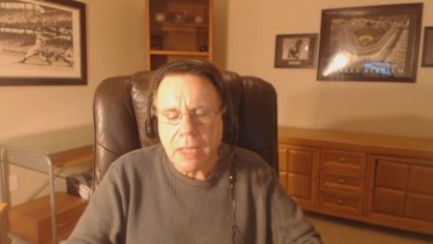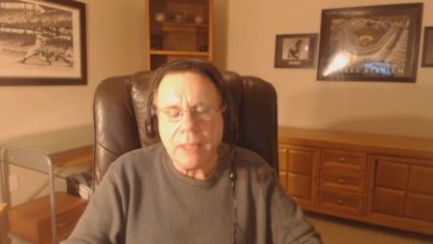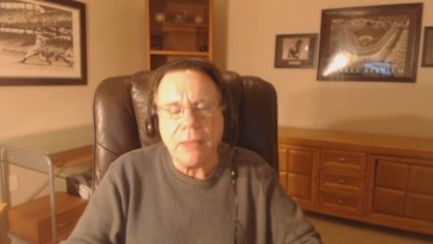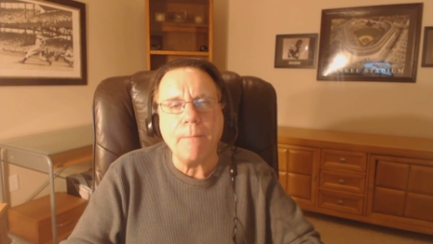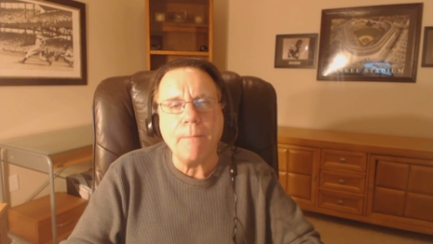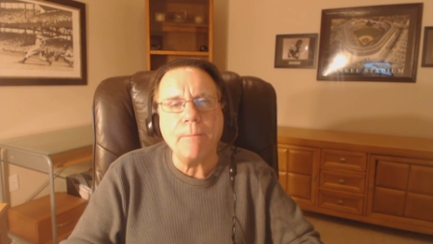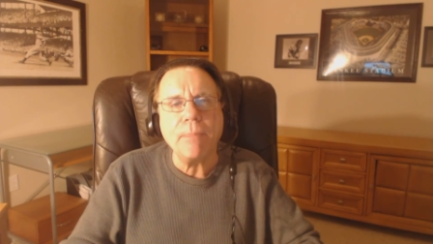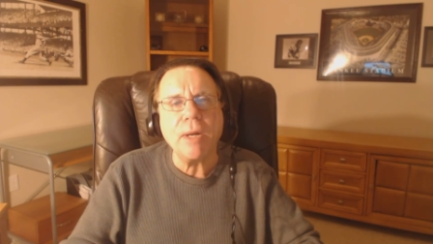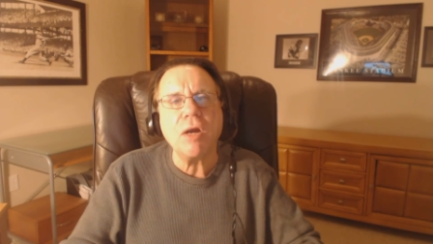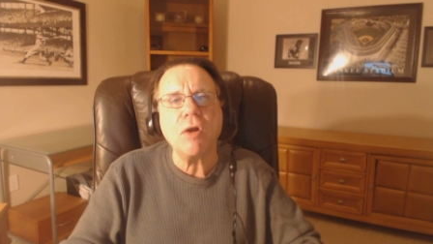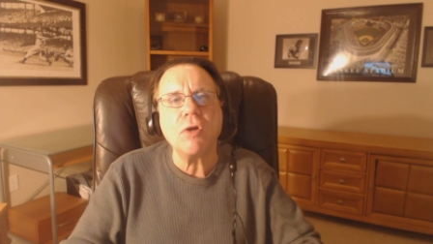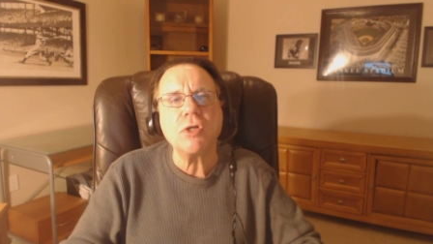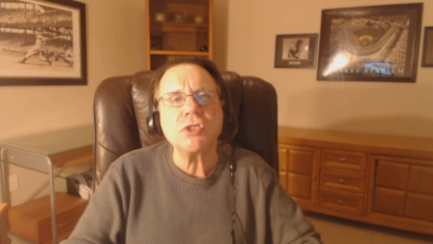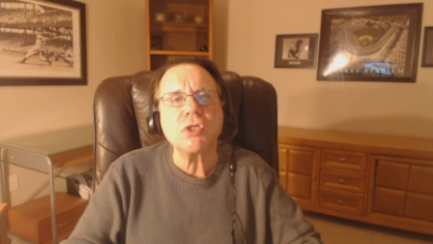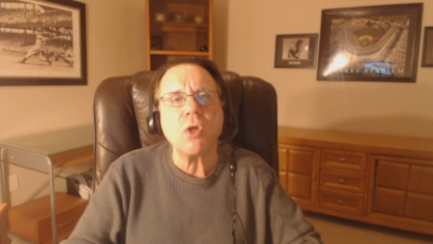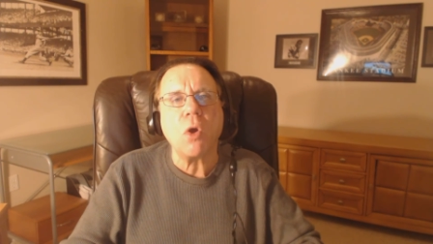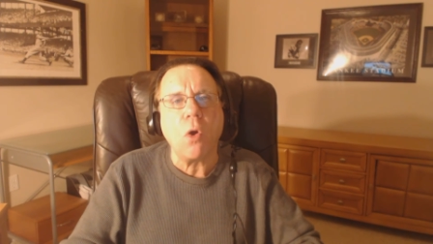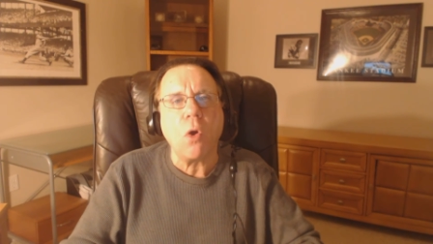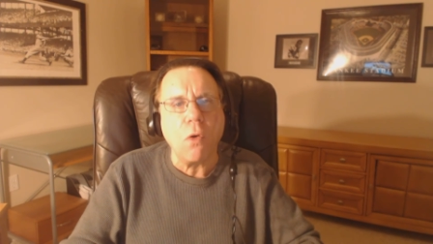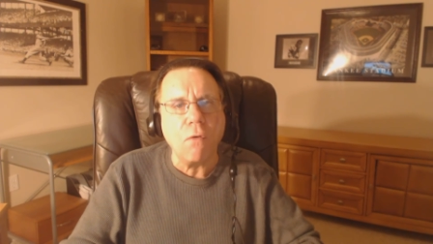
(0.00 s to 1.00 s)
and the
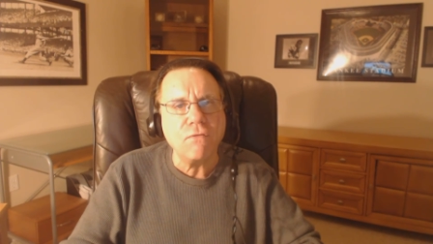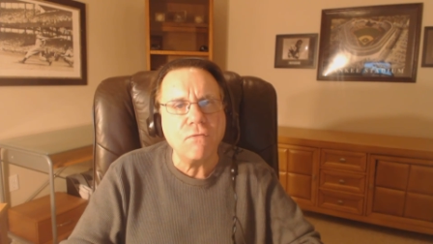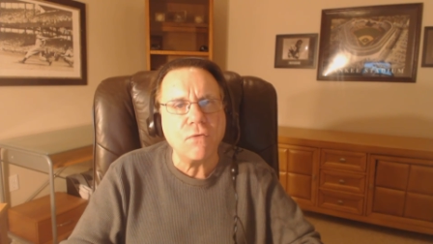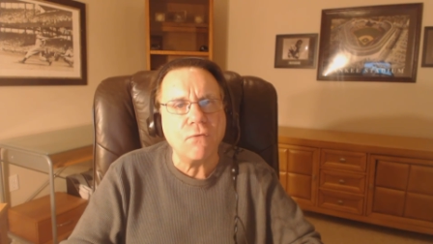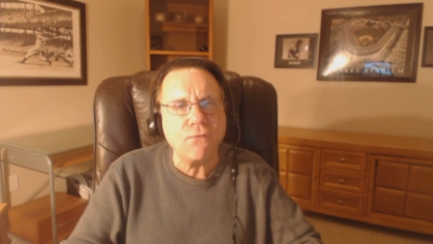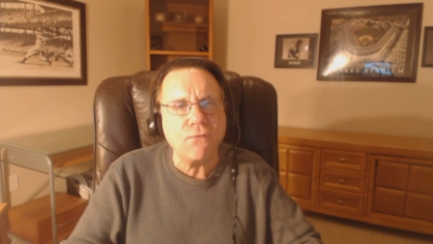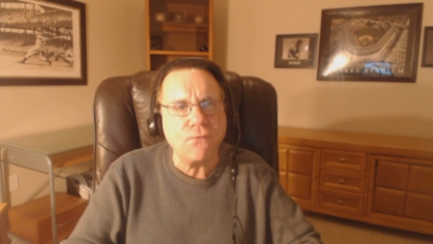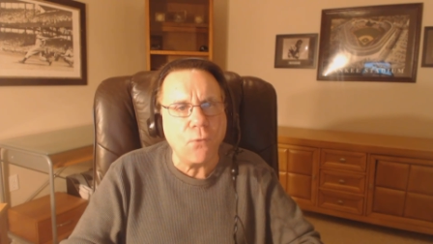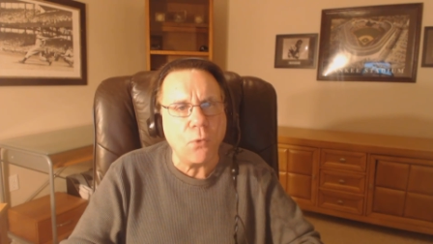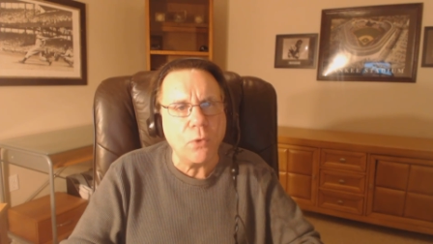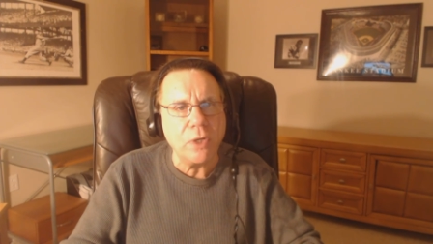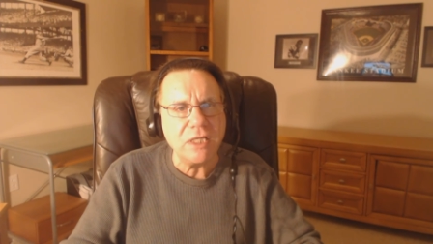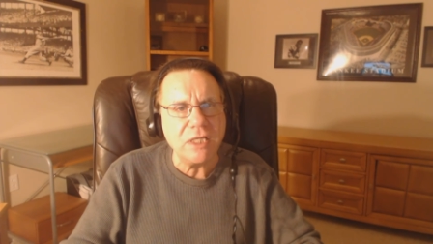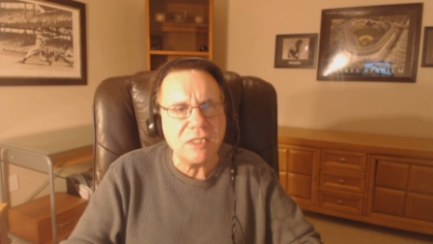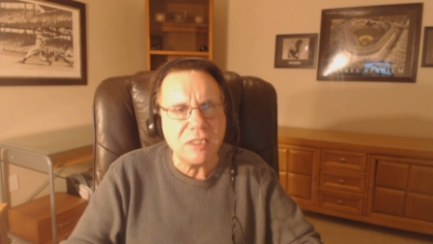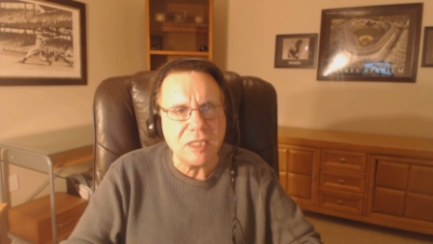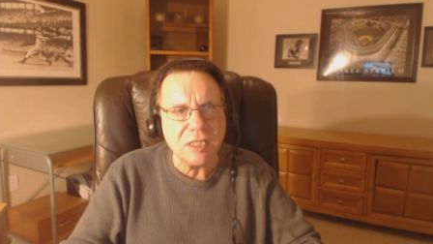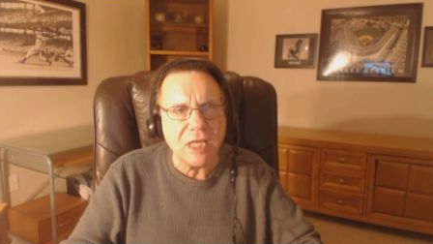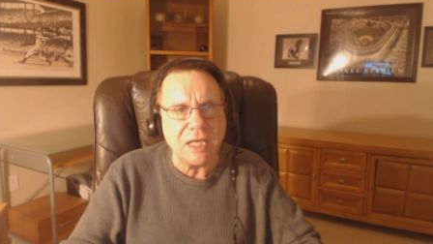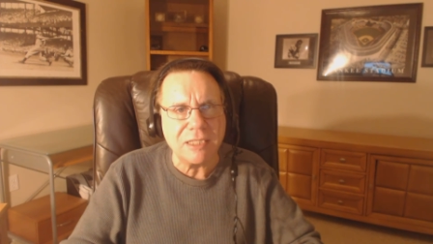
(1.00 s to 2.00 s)
Bears over
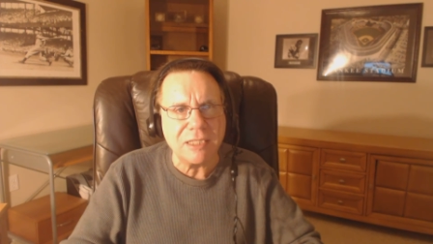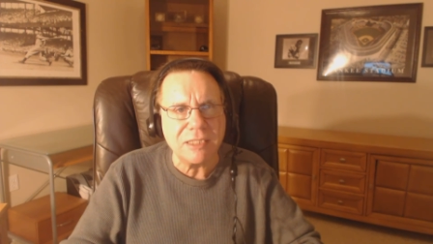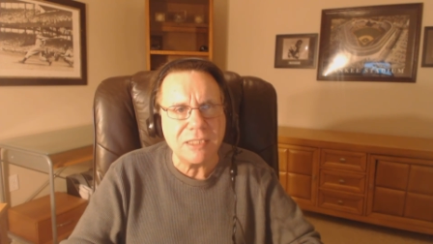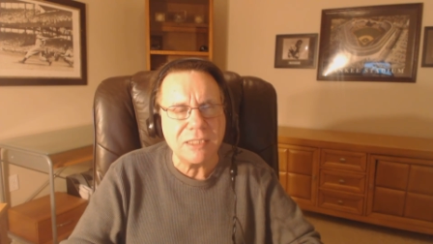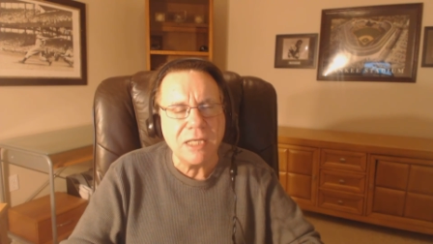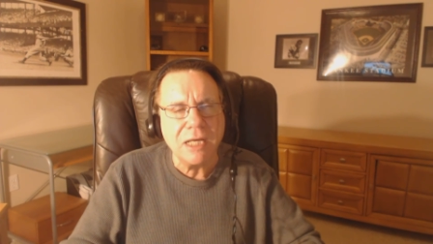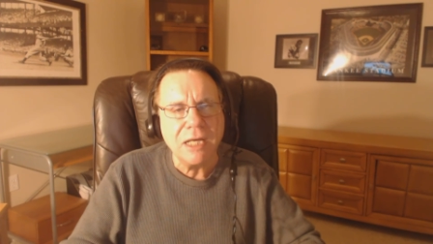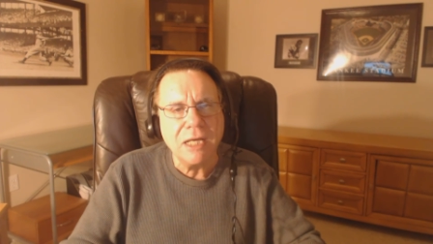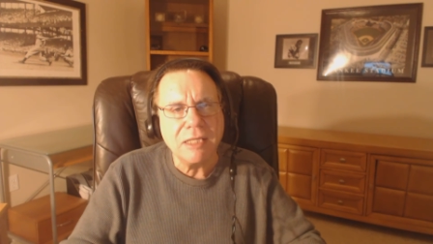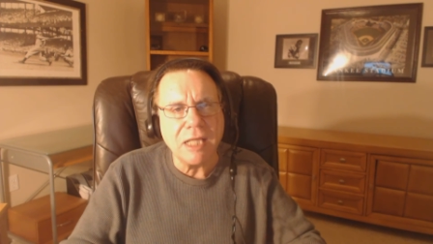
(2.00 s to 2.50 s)
46.